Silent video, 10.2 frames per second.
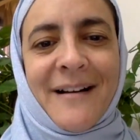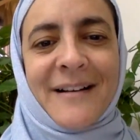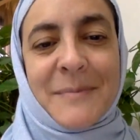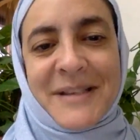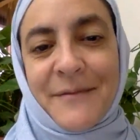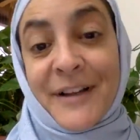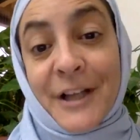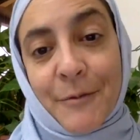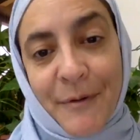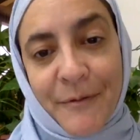
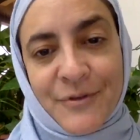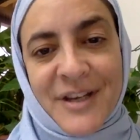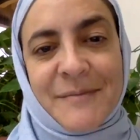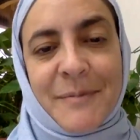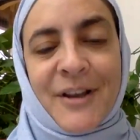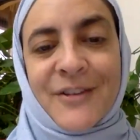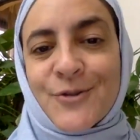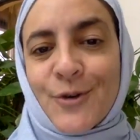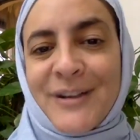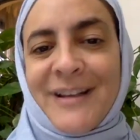specifically refugees,
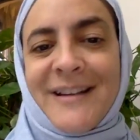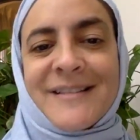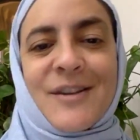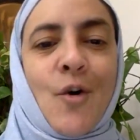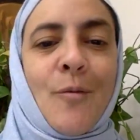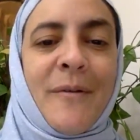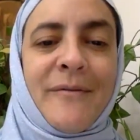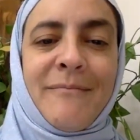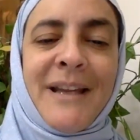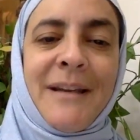because Jordan is the home
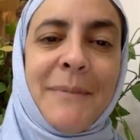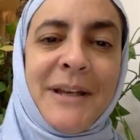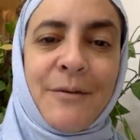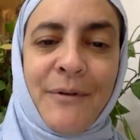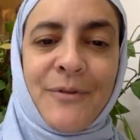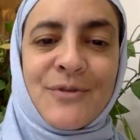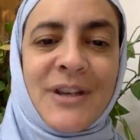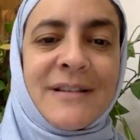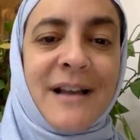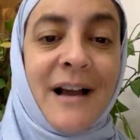of many, many
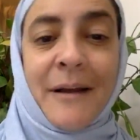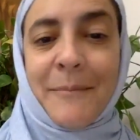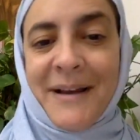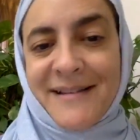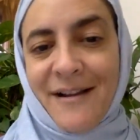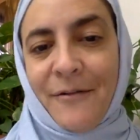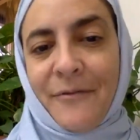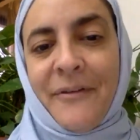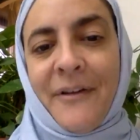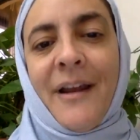refugees. I myself
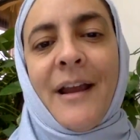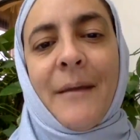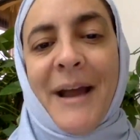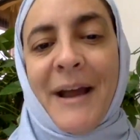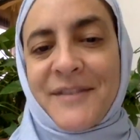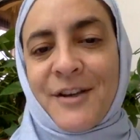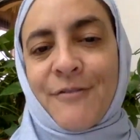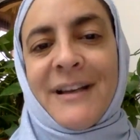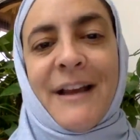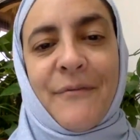am half
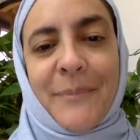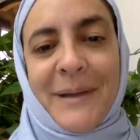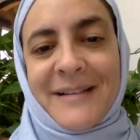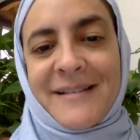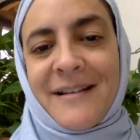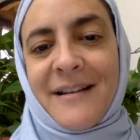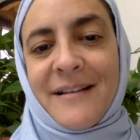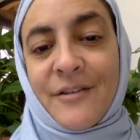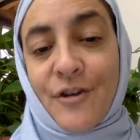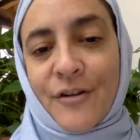Syrian, half
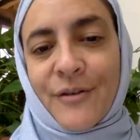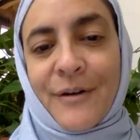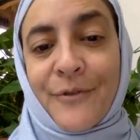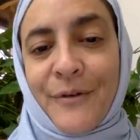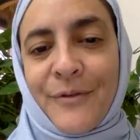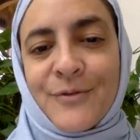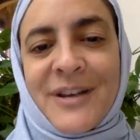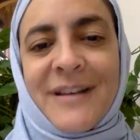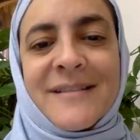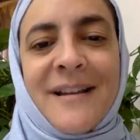Palestinian, the daughter of
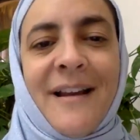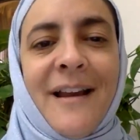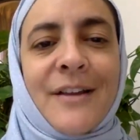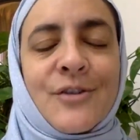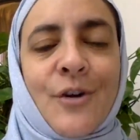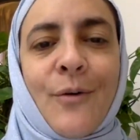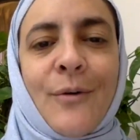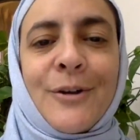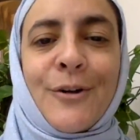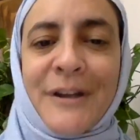refugees. So
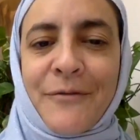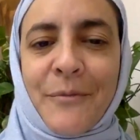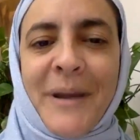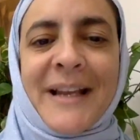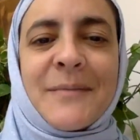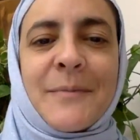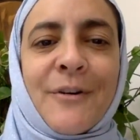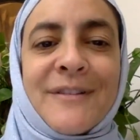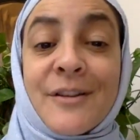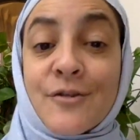learning from my
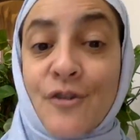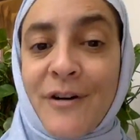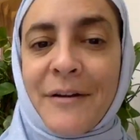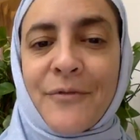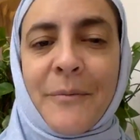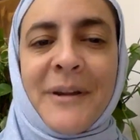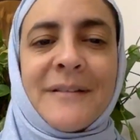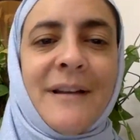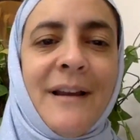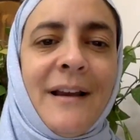experience and drawing from
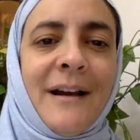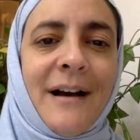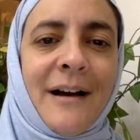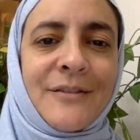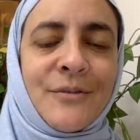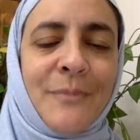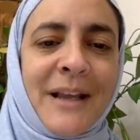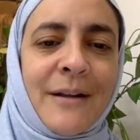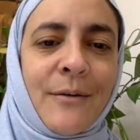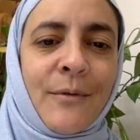it to
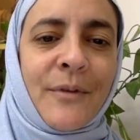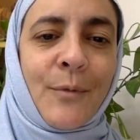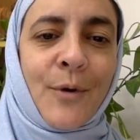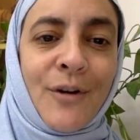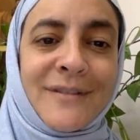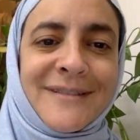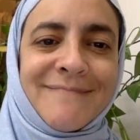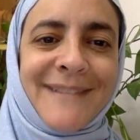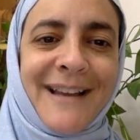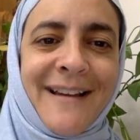make the world
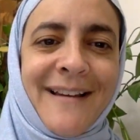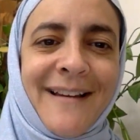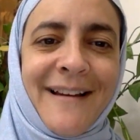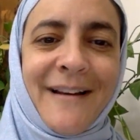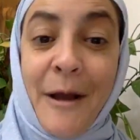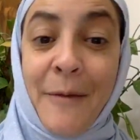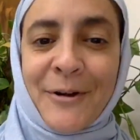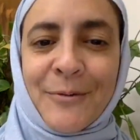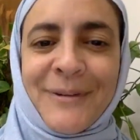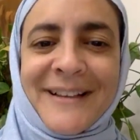a
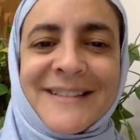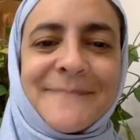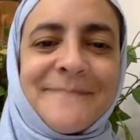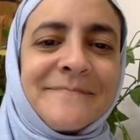better place.